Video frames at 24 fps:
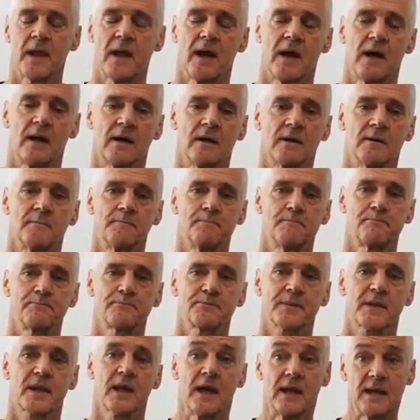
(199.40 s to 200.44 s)
um,
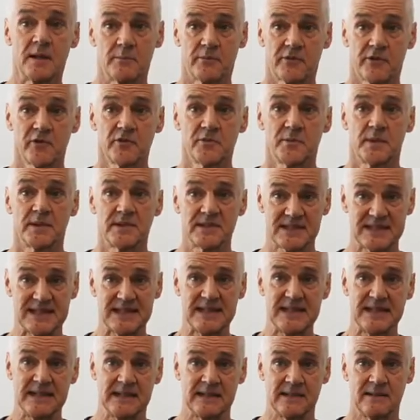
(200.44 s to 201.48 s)
an improvement
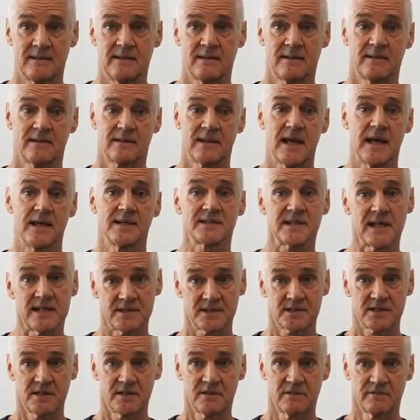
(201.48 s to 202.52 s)
in their
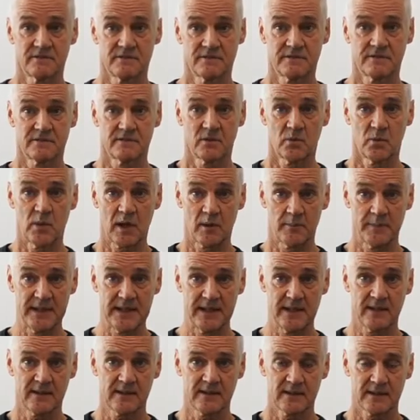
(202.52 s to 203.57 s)
sense of well
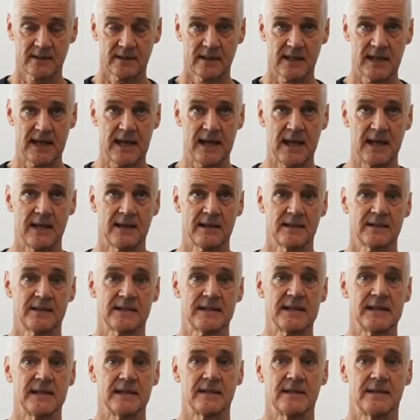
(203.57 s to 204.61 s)
being and
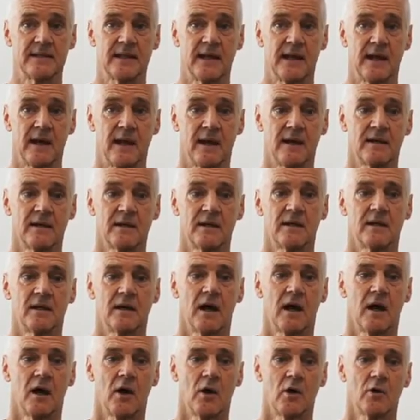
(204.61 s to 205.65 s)
in their
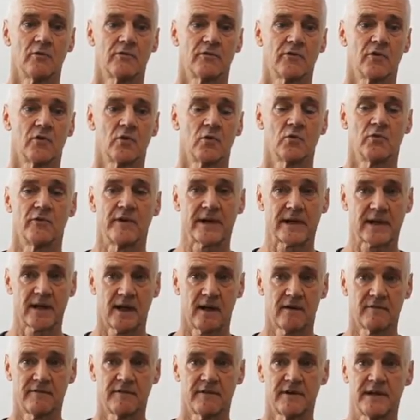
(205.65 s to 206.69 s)
overall
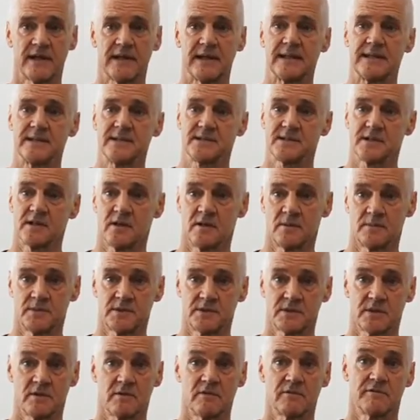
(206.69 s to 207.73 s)
recovery in
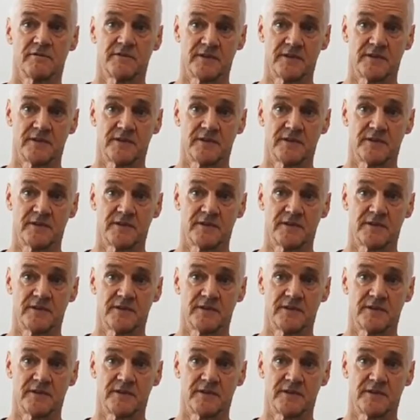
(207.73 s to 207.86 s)
terms of